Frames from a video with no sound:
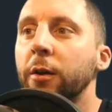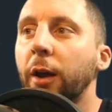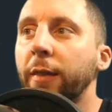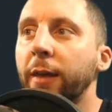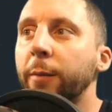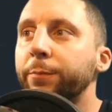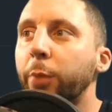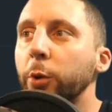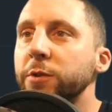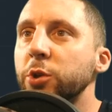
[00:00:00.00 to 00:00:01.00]
and then
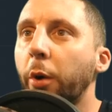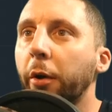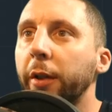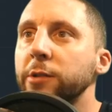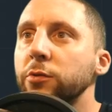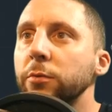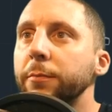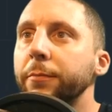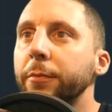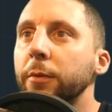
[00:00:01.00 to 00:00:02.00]
post it to our classroom.
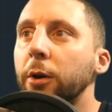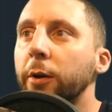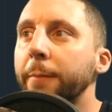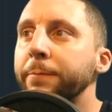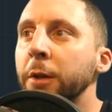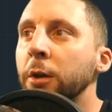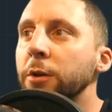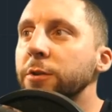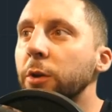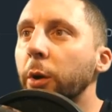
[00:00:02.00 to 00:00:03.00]
Okay,
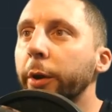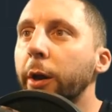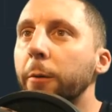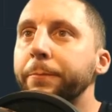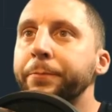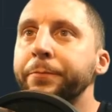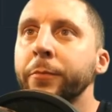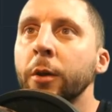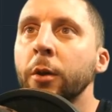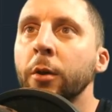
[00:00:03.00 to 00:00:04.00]
so here we go.
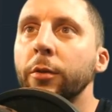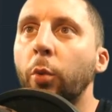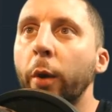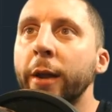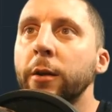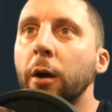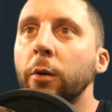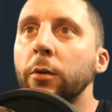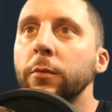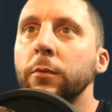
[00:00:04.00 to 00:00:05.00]
The
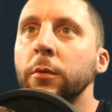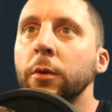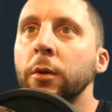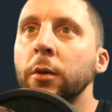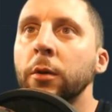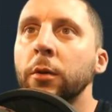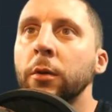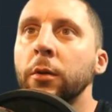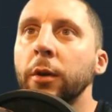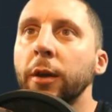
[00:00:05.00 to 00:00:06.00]
window
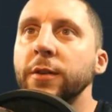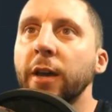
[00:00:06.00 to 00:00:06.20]
is